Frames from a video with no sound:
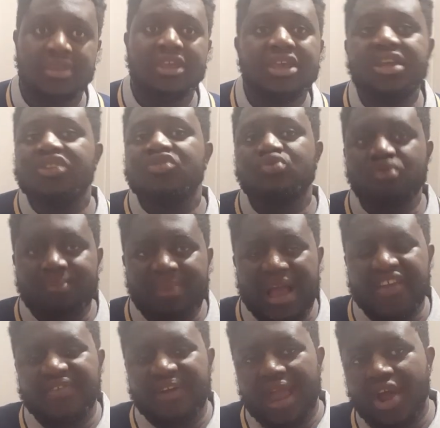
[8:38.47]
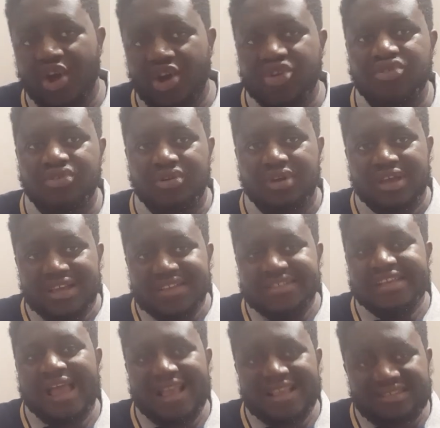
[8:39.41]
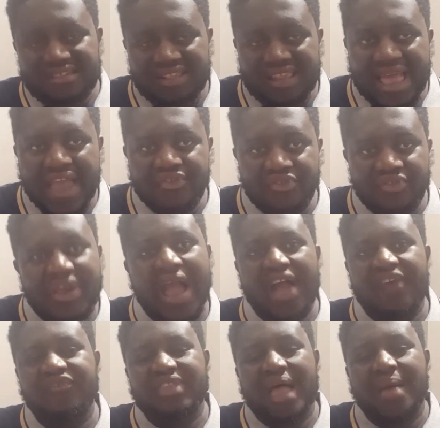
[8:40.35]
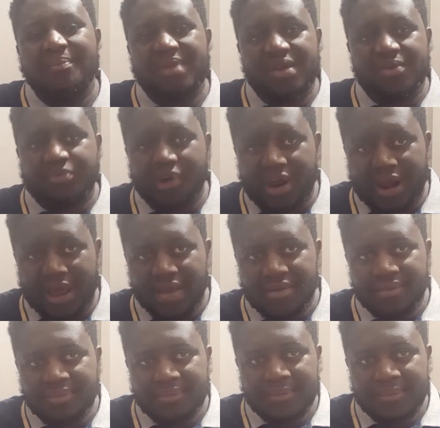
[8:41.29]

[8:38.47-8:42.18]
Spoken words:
It will backfire on you. There is life after Big Brother.